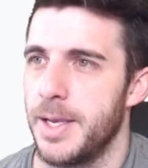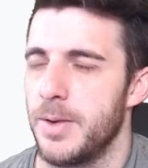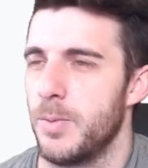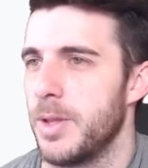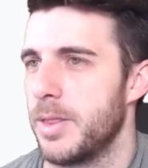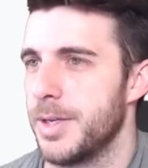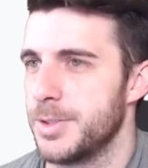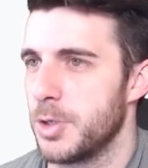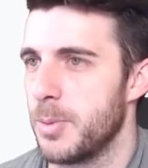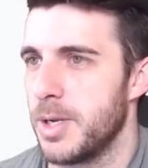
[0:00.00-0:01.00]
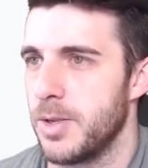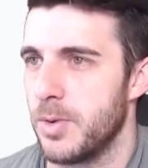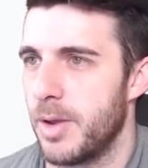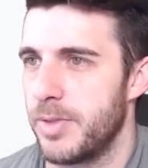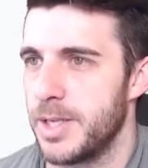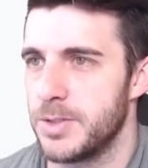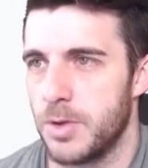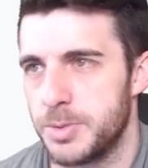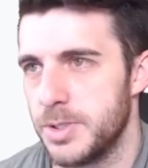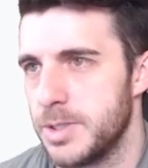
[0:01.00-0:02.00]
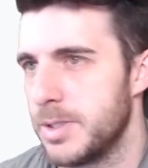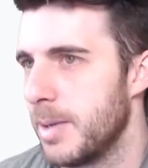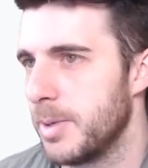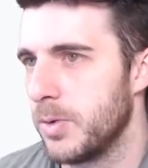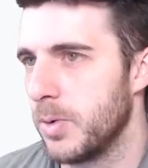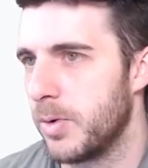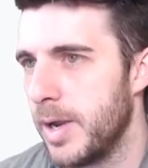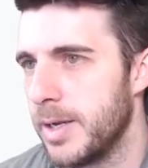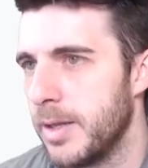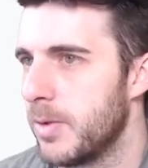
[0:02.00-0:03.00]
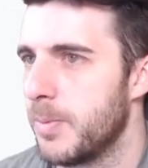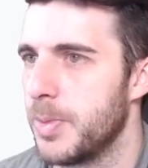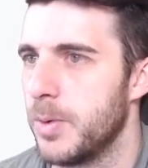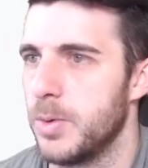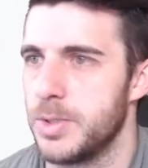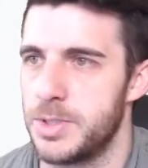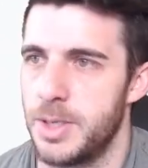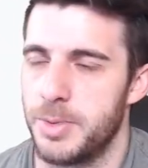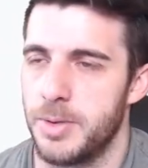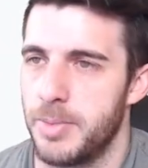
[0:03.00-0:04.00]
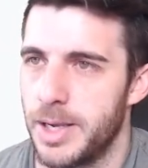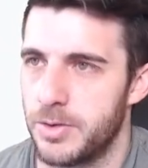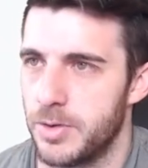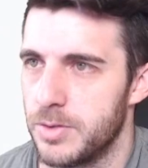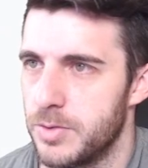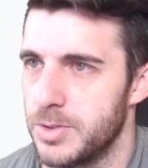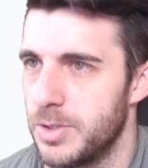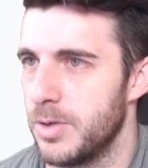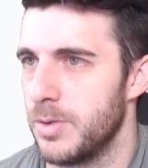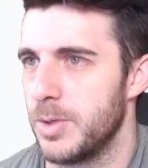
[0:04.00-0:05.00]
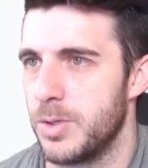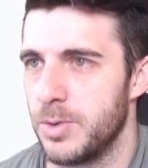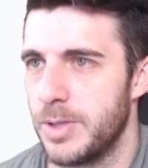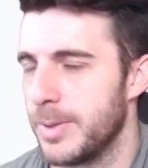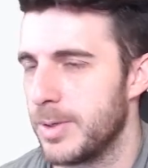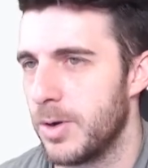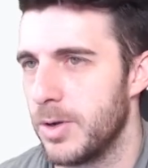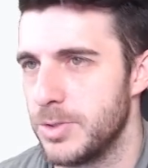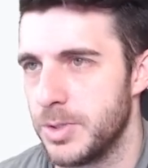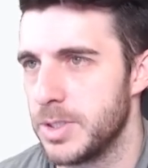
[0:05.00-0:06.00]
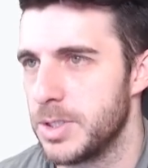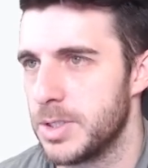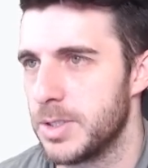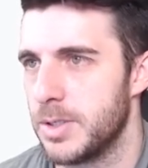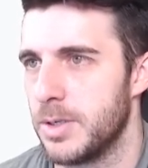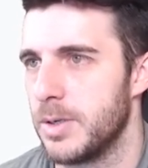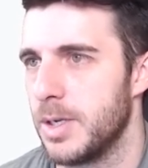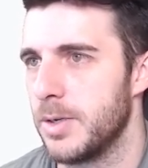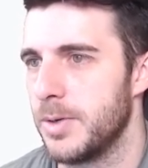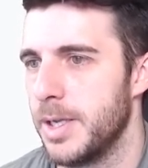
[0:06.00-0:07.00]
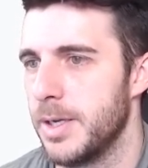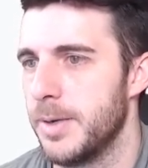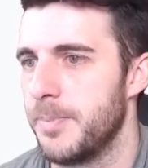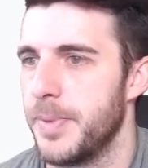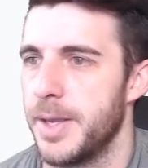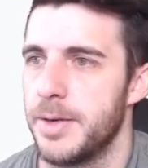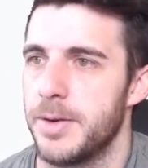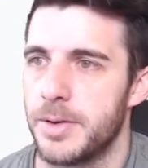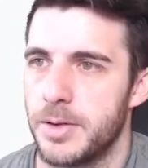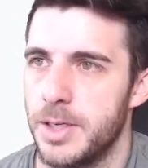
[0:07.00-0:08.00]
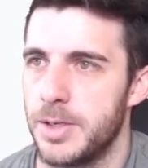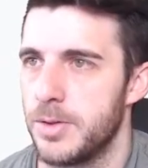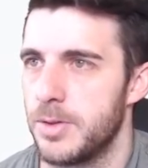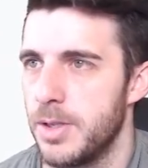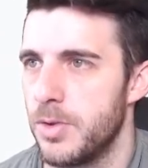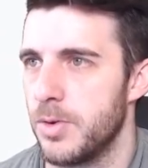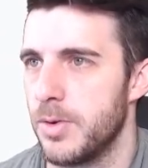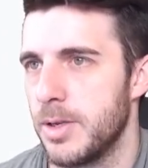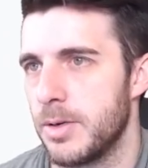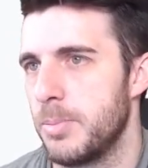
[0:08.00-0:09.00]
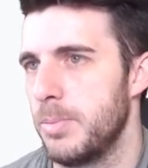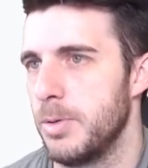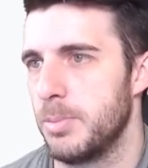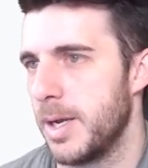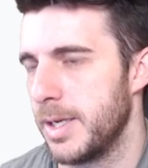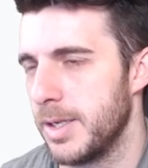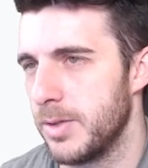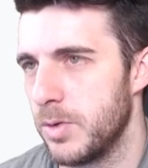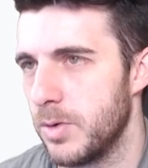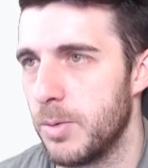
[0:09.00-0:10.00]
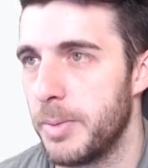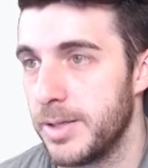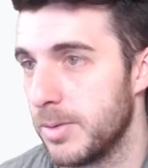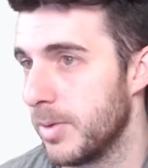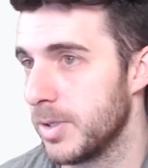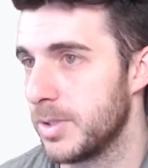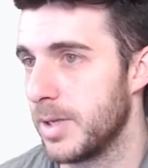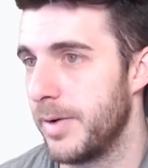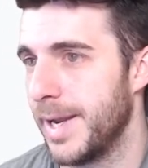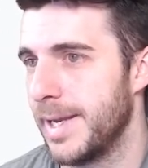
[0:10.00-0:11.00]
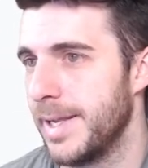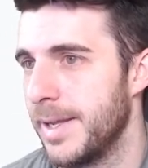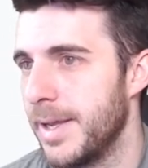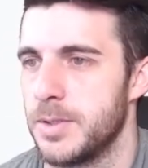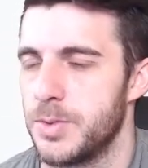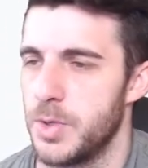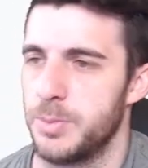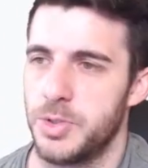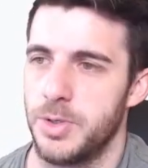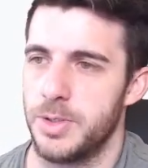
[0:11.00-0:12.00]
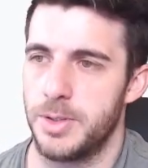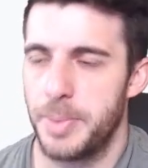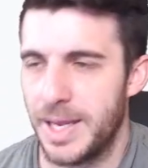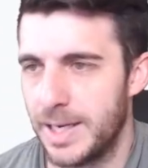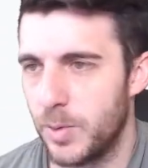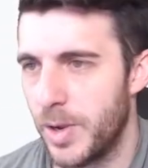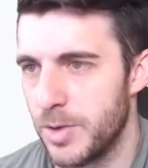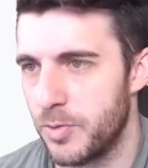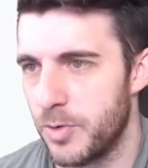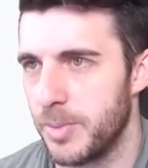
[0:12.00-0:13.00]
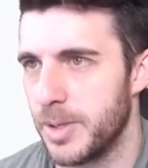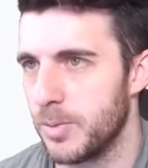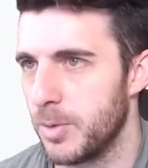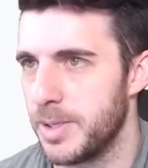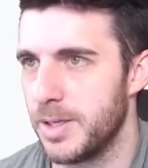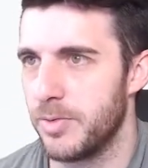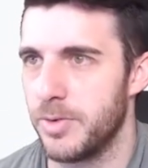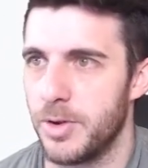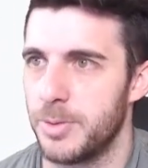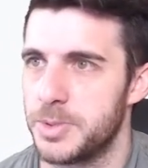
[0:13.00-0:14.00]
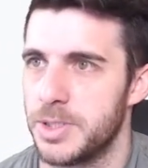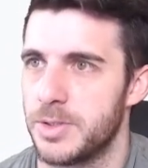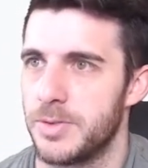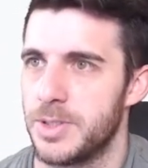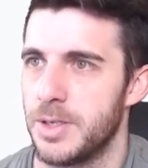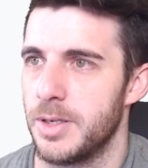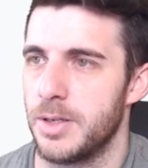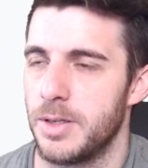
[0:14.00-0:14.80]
With Germany, you have these options, debit or credit, or SEPA bank transfer. So with your debit card, you can just click on here and click continue and put money into your Metamask directly. So I'm sure depending where you're from, there will be different options. Obviously,